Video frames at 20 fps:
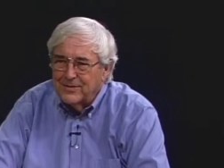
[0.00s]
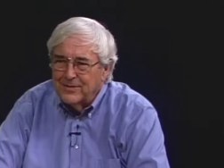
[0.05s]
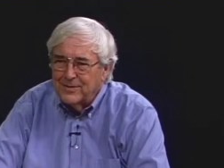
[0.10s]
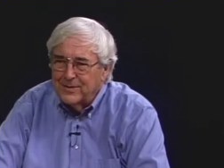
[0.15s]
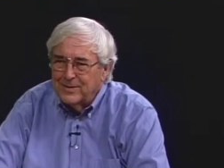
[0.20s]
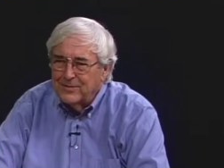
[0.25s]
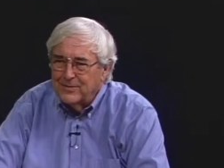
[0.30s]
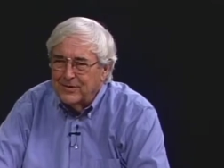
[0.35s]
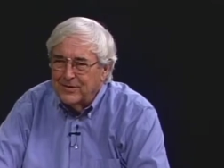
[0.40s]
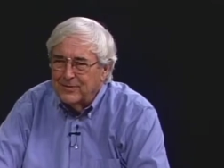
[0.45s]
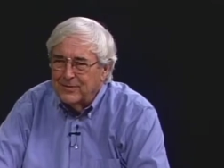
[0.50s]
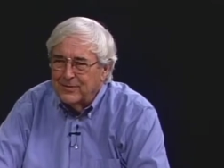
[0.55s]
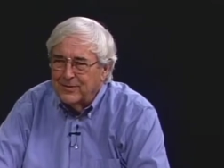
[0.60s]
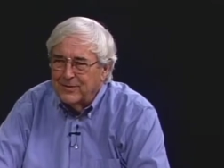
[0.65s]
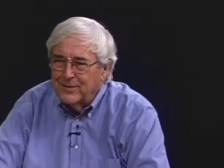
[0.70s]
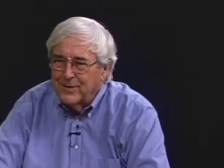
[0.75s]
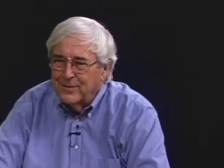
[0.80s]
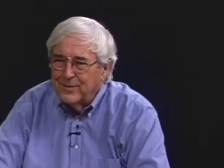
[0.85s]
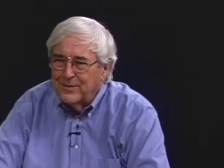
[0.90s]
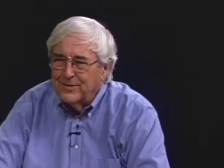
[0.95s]
but she was
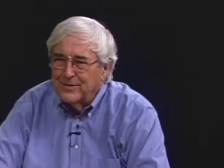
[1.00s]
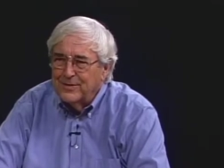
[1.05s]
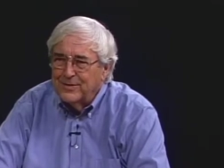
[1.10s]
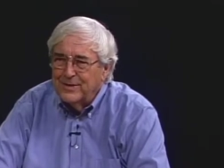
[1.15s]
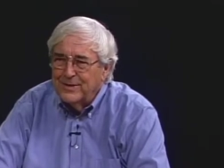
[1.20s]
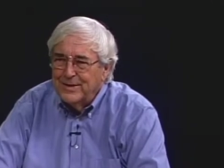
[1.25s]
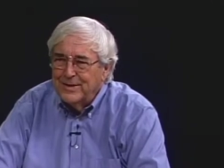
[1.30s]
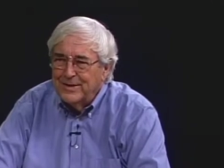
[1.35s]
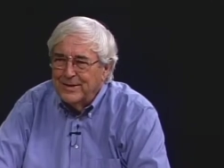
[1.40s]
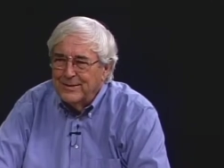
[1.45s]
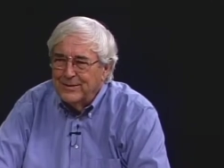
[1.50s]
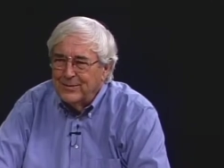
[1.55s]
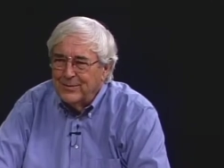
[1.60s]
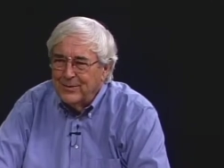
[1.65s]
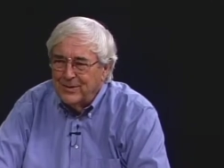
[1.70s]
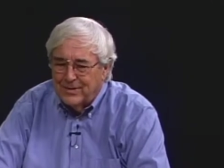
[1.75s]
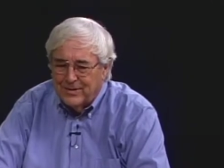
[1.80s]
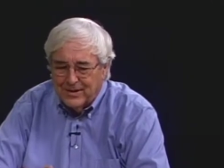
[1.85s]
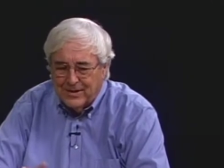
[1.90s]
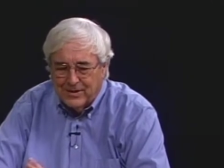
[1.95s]
always
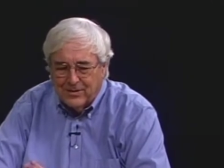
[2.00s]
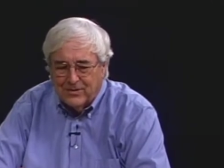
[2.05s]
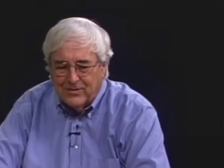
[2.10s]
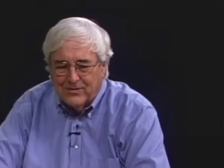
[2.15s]
you're